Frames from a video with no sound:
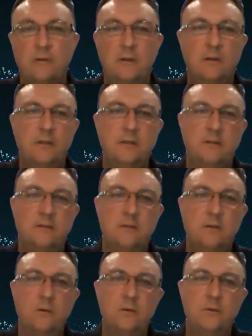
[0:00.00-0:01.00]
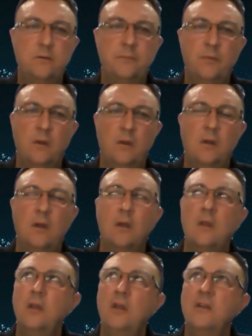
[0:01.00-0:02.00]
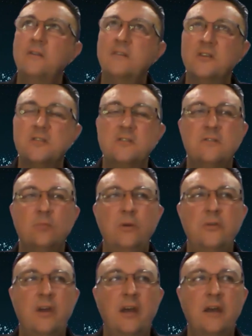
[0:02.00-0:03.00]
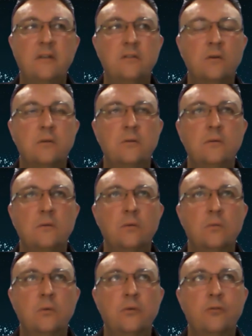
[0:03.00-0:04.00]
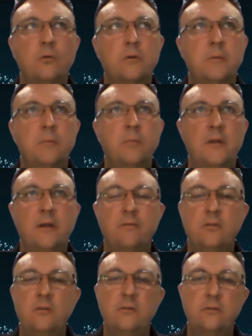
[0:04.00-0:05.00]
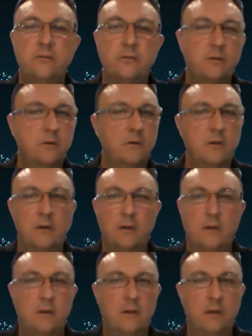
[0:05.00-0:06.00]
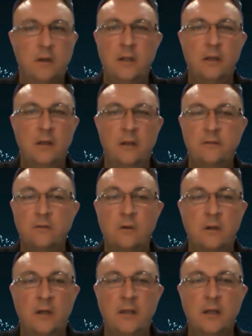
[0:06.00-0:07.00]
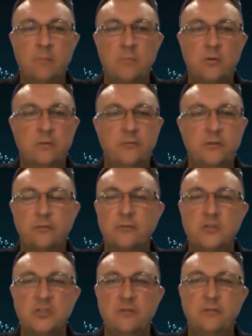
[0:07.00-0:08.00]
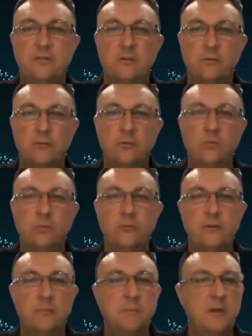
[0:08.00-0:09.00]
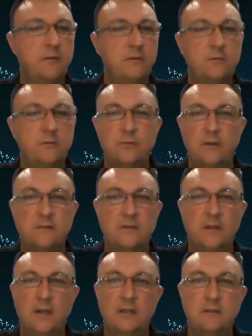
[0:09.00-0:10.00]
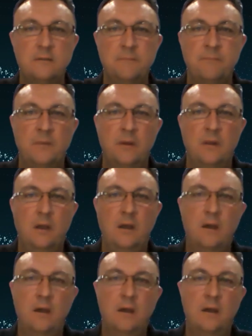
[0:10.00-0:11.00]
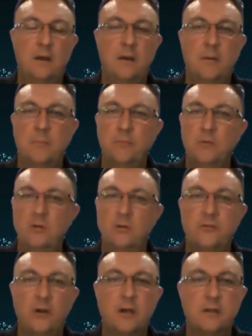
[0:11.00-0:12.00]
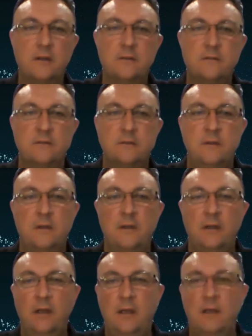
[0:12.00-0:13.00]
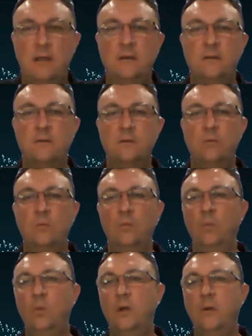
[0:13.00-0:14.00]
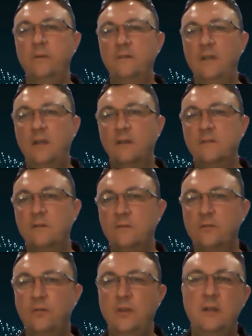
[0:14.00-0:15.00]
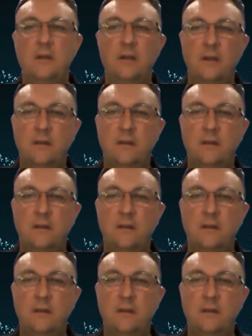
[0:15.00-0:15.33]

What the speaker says: Holly. So in the discussions we've had, we're talking to people that have used a number of different geophysical tools and methods to investigate, targets. And where we see ExoSphere